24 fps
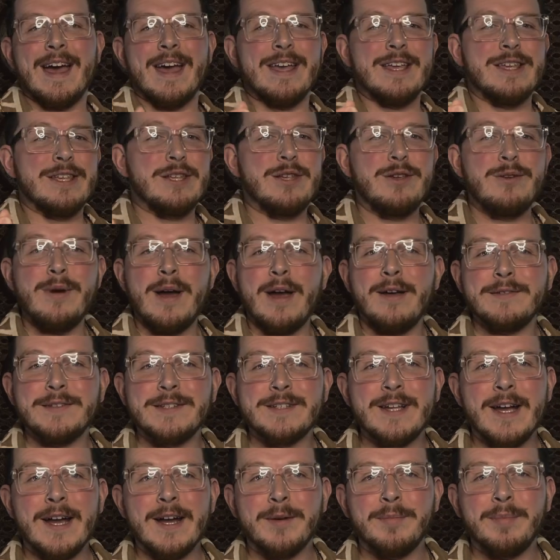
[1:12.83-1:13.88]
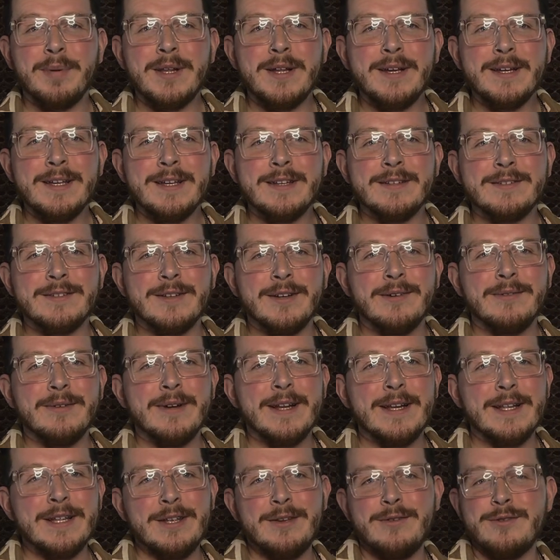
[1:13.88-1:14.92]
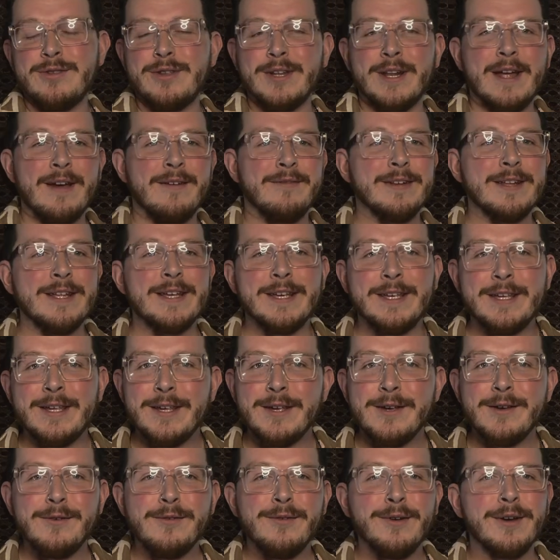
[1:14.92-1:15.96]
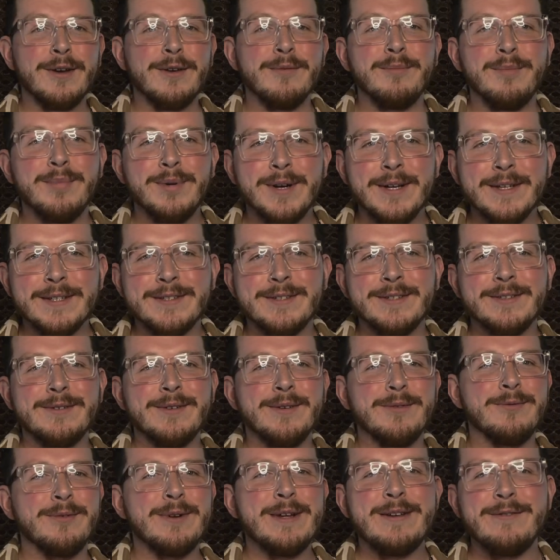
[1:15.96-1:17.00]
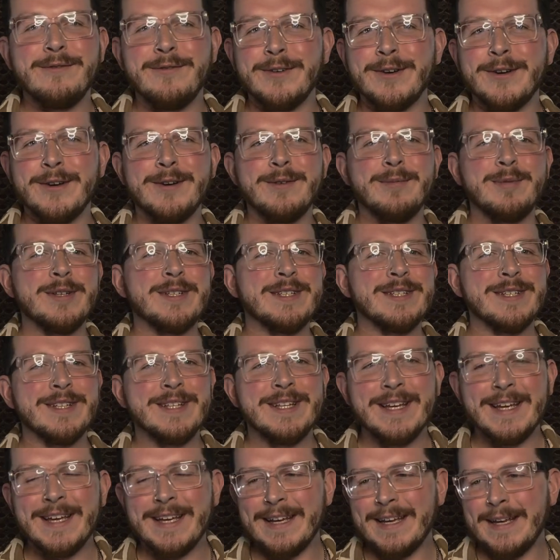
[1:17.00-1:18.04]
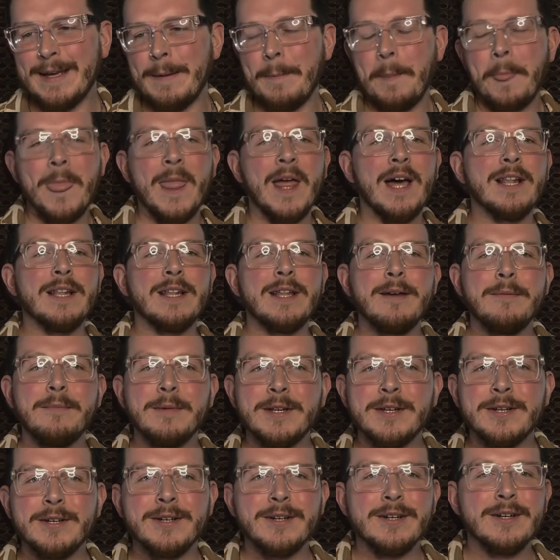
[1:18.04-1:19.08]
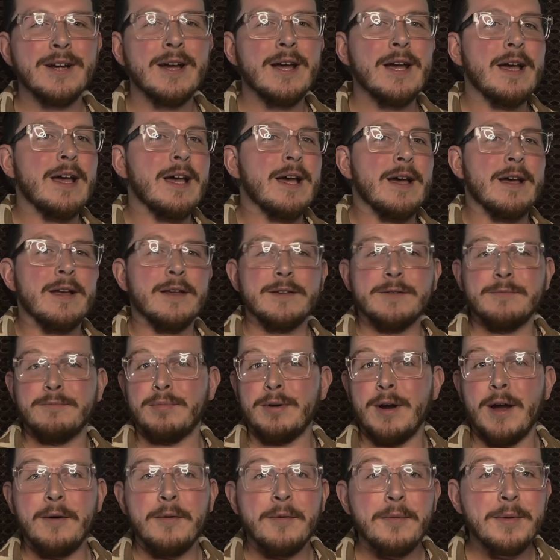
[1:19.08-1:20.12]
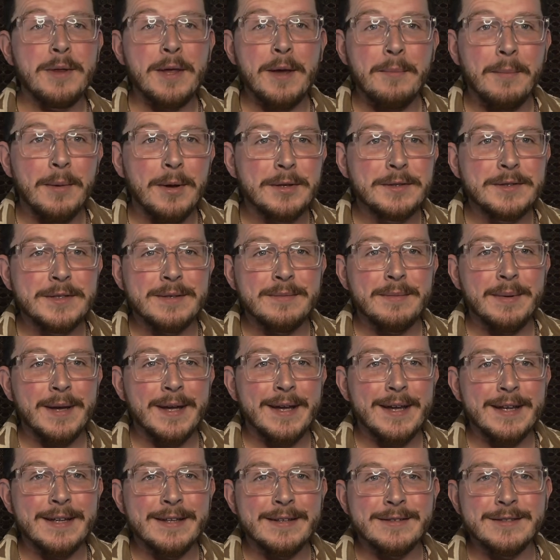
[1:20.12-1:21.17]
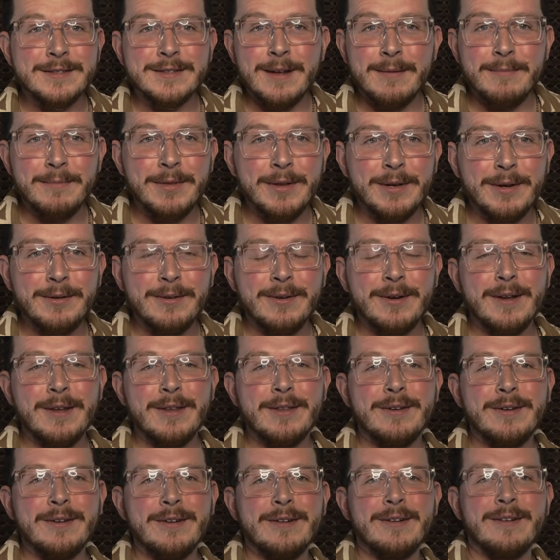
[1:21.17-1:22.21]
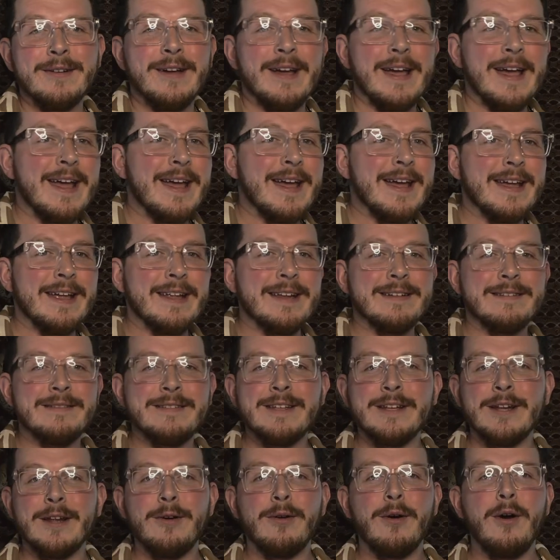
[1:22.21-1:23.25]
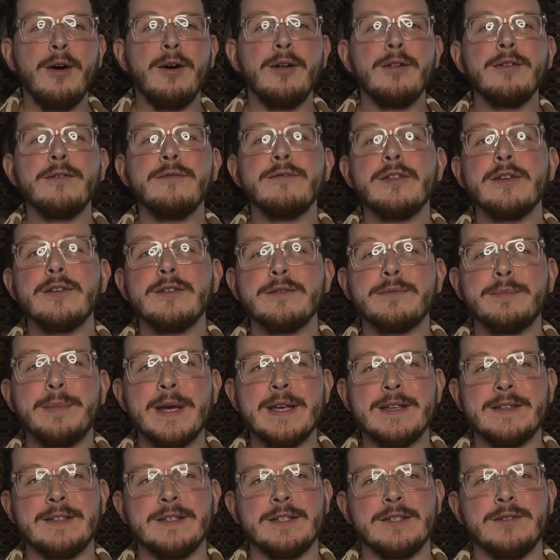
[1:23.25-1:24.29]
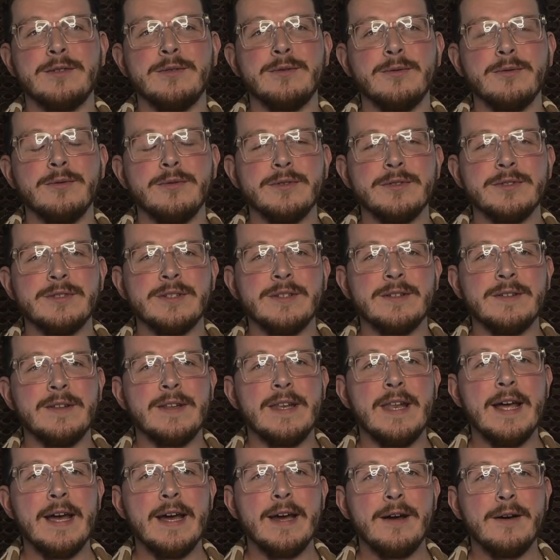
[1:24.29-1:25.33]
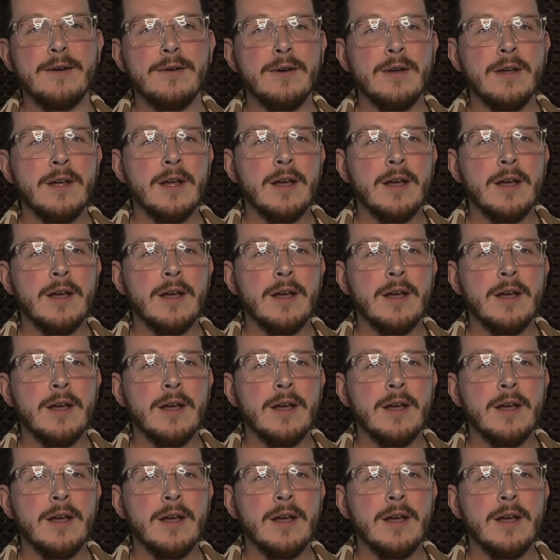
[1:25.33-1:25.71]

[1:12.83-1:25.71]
you have stock plugins already. You should have an EQ, a compressor, a reverb, a delay, a limiter, probably a multiband, something or other, and all of those basic tools. Now,